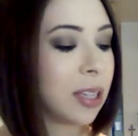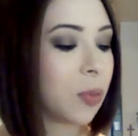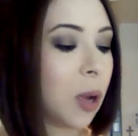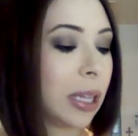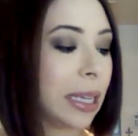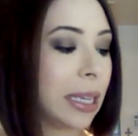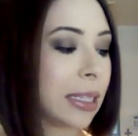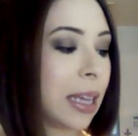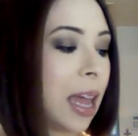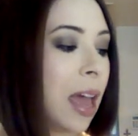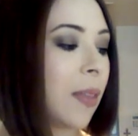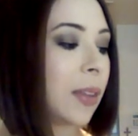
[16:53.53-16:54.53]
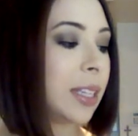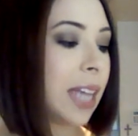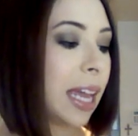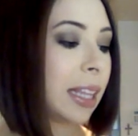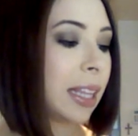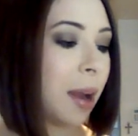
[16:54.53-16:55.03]
as well as the
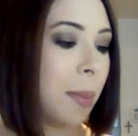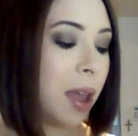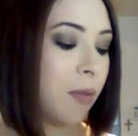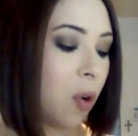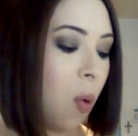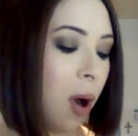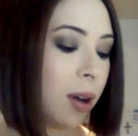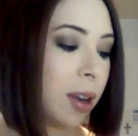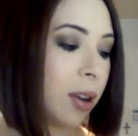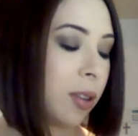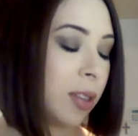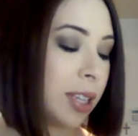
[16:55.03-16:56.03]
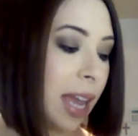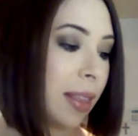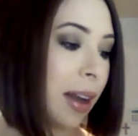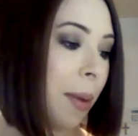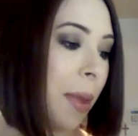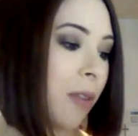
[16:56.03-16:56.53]
date that I may have acquired it or the date
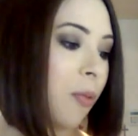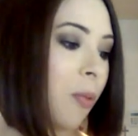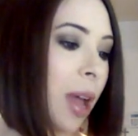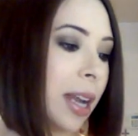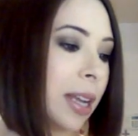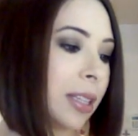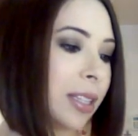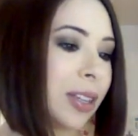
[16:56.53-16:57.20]
that I may have read it.